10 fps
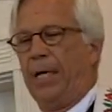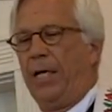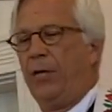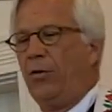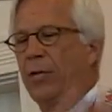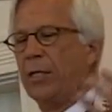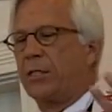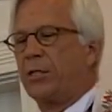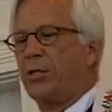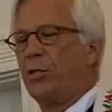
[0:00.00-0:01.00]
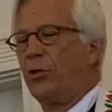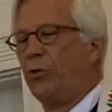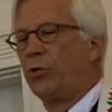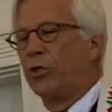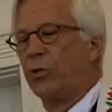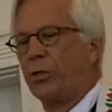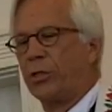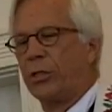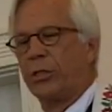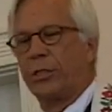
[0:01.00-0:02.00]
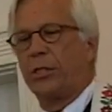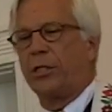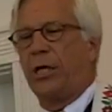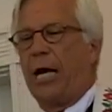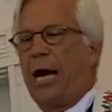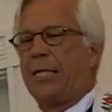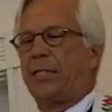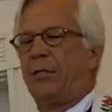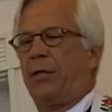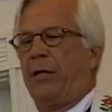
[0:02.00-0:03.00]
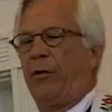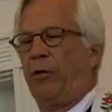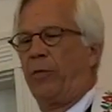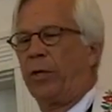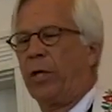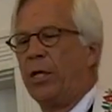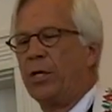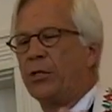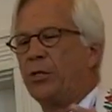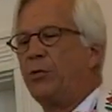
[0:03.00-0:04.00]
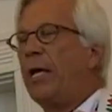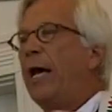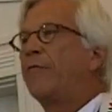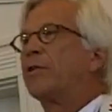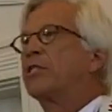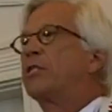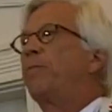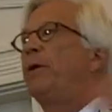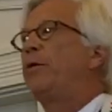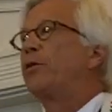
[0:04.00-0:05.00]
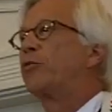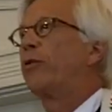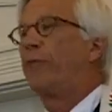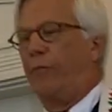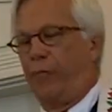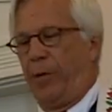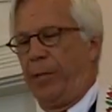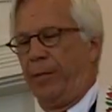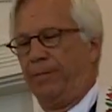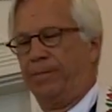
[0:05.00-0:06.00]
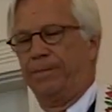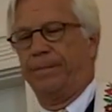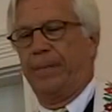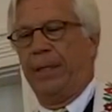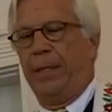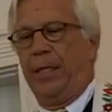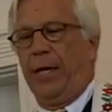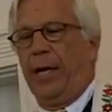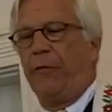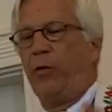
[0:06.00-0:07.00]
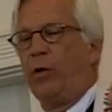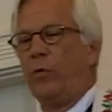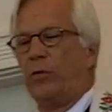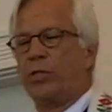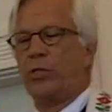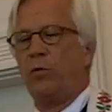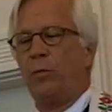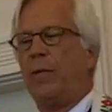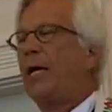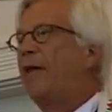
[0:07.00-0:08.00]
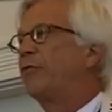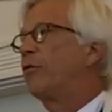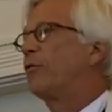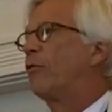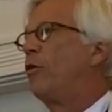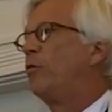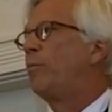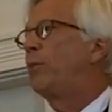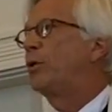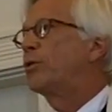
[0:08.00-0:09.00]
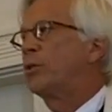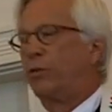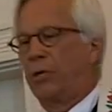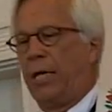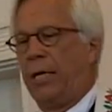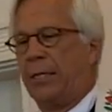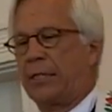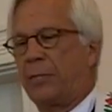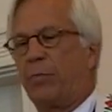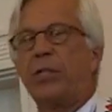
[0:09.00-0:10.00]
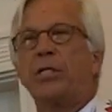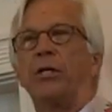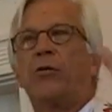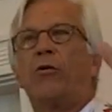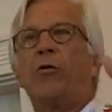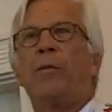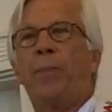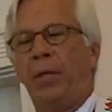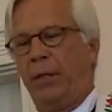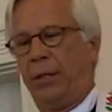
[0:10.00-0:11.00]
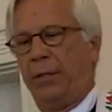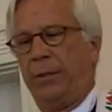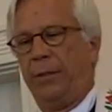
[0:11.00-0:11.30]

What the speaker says: He knew that such a new church and such a hostile area would soon have the spirit driven from it. Everyone would soon be after their own personal gain, expressing their own opinion.